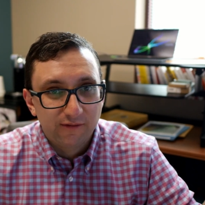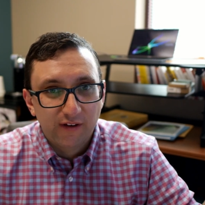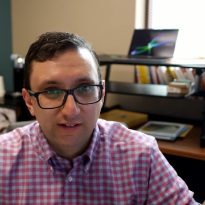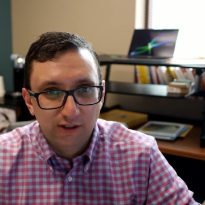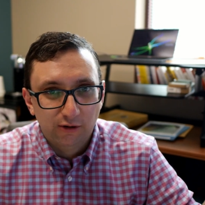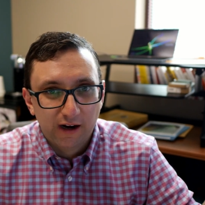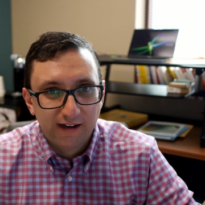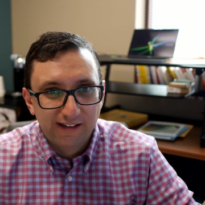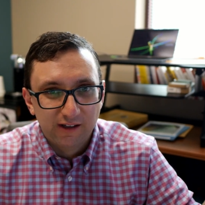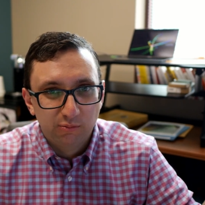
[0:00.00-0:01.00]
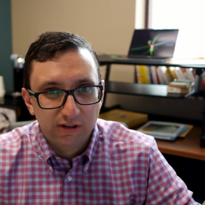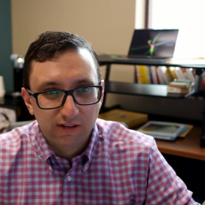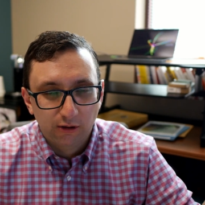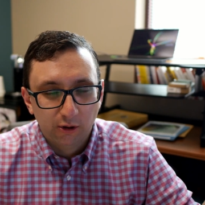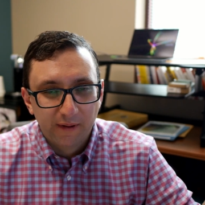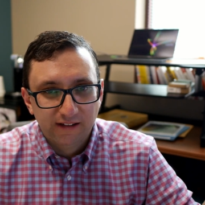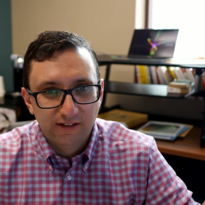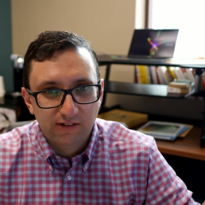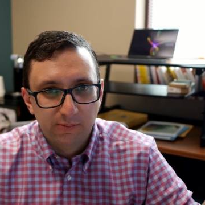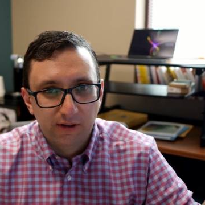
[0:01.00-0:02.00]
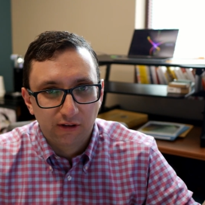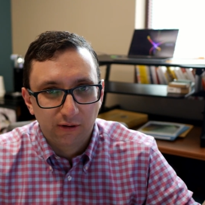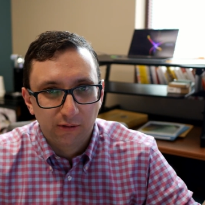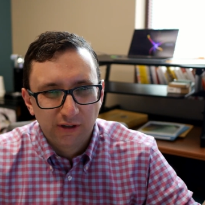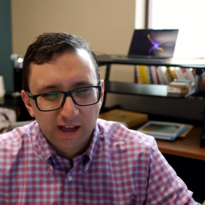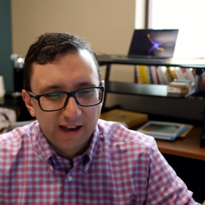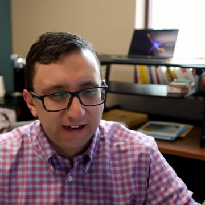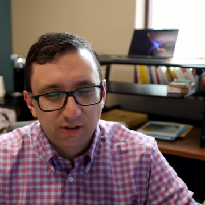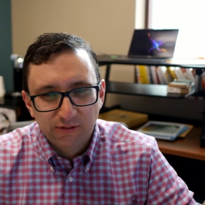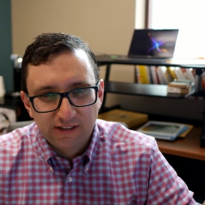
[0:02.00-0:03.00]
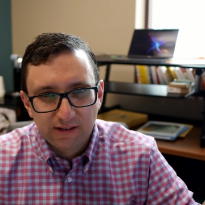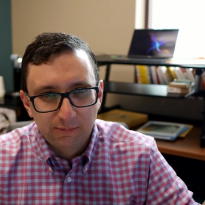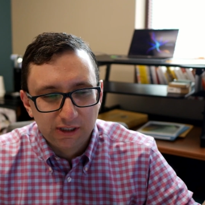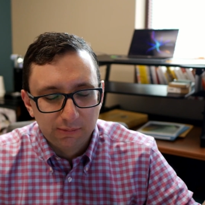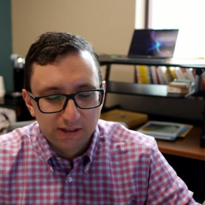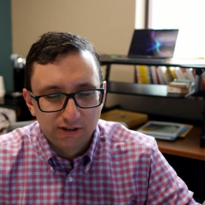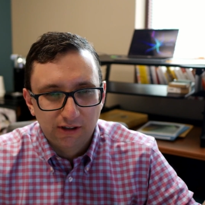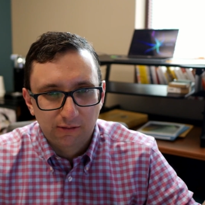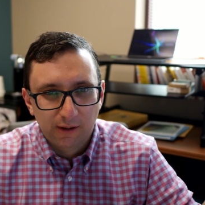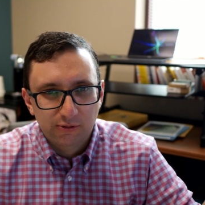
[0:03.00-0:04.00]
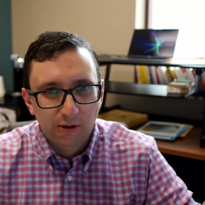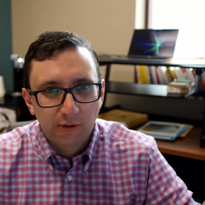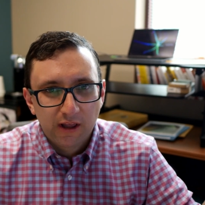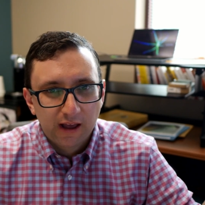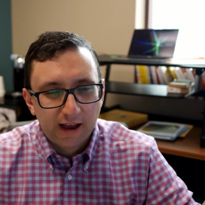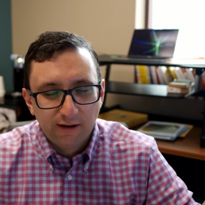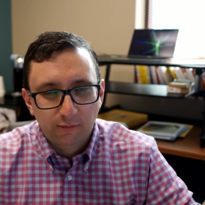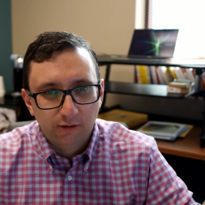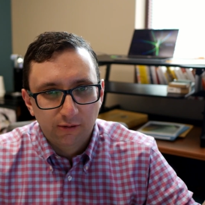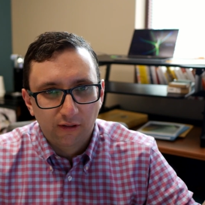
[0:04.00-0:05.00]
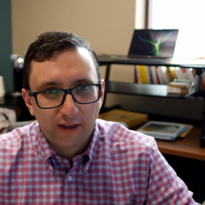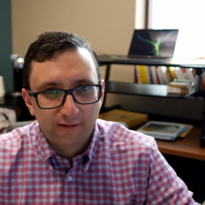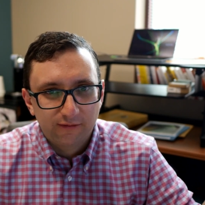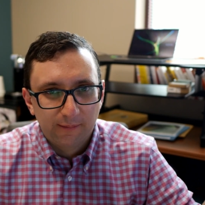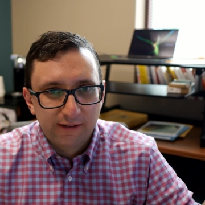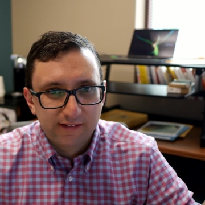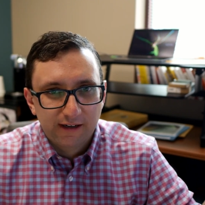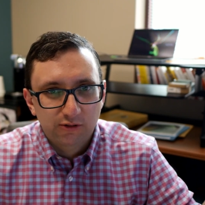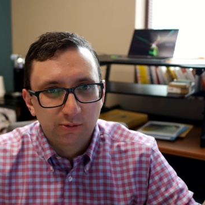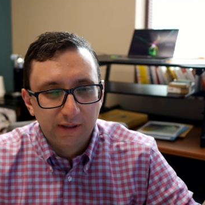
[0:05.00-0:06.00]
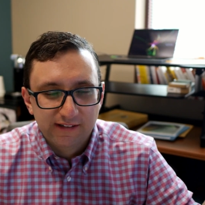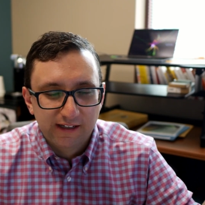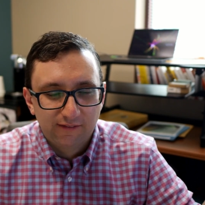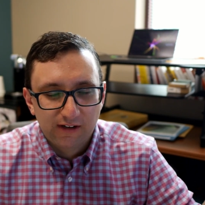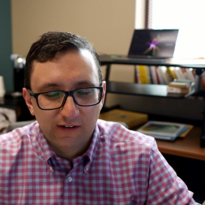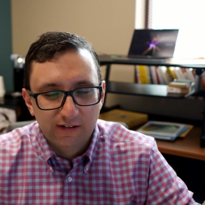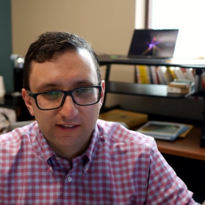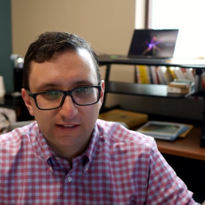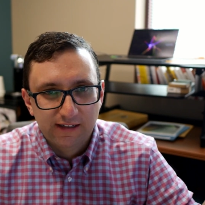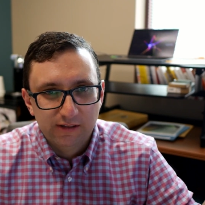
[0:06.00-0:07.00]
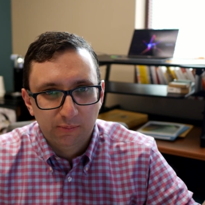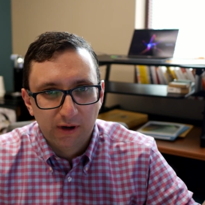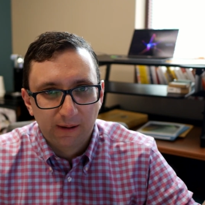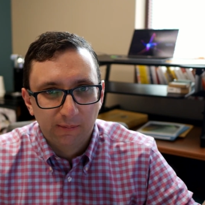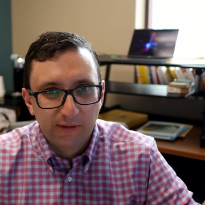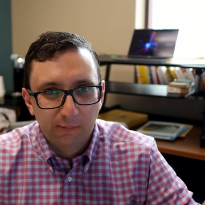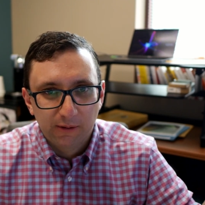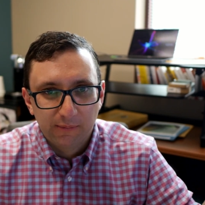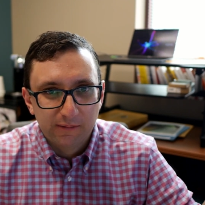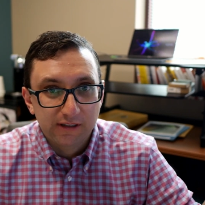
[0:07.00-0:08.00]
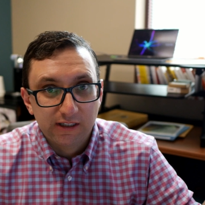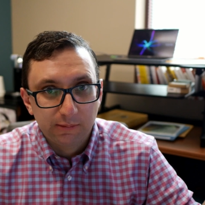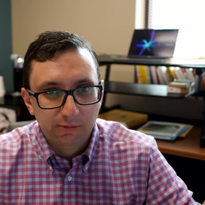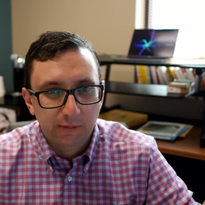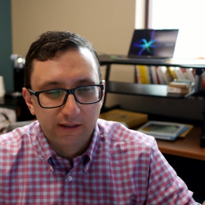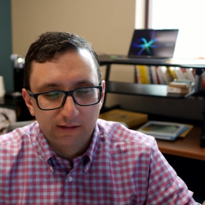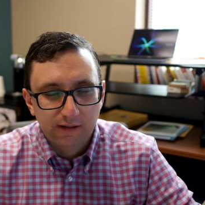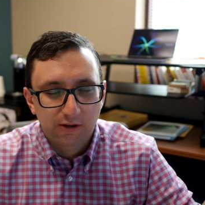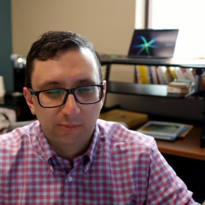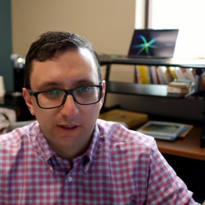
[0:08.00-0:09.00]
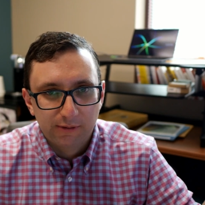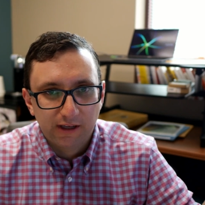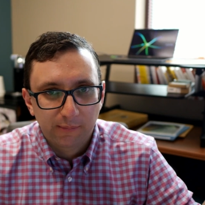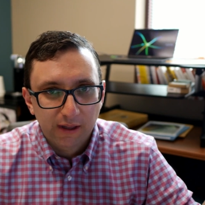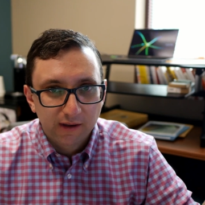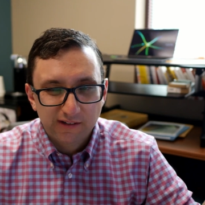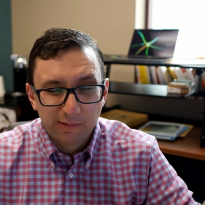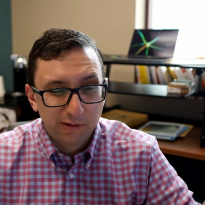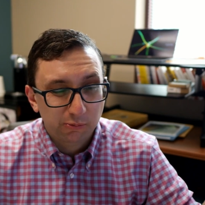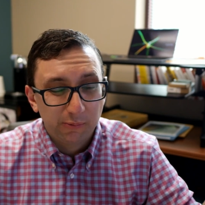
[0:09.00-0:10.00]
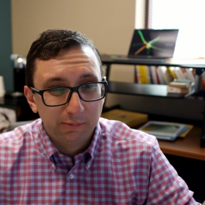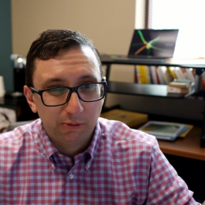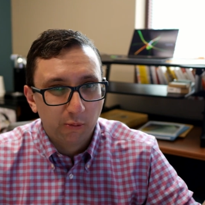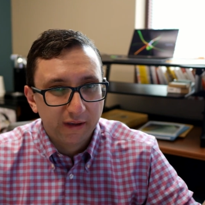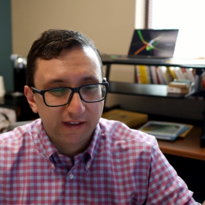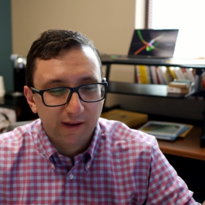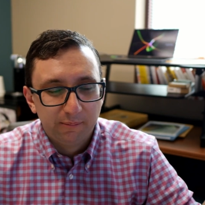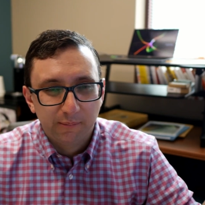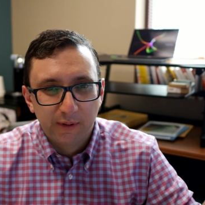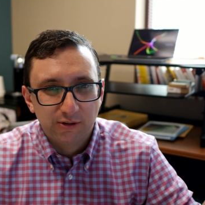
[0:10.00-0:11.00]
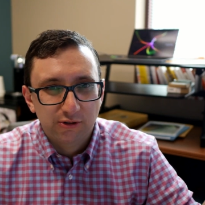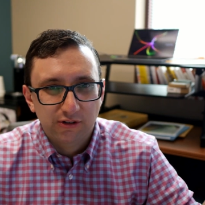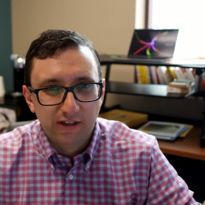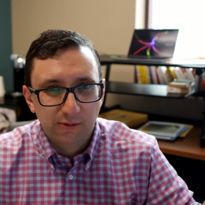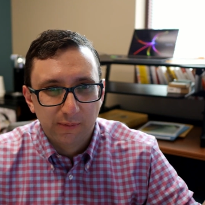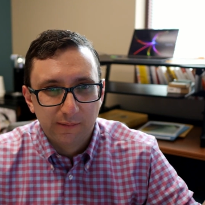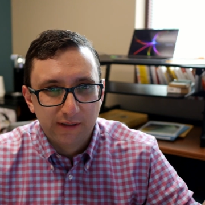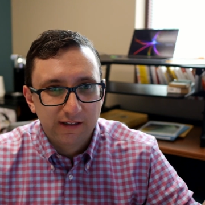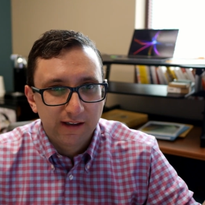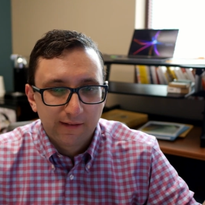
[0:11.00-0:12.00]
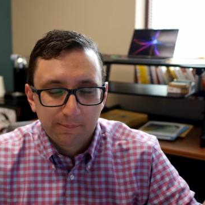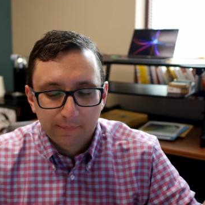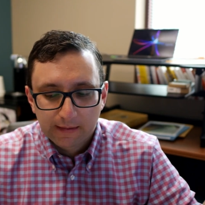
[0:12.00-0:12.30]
might fuss and cry again, but then they'll go back to sleep on their own. I don't see them keeping each other up. So I've worked with a lot of families that have twins and have never seen that it's a problem that one baby keeps waking the other baby up. Sometimes one baby will wake up, but usually the other baby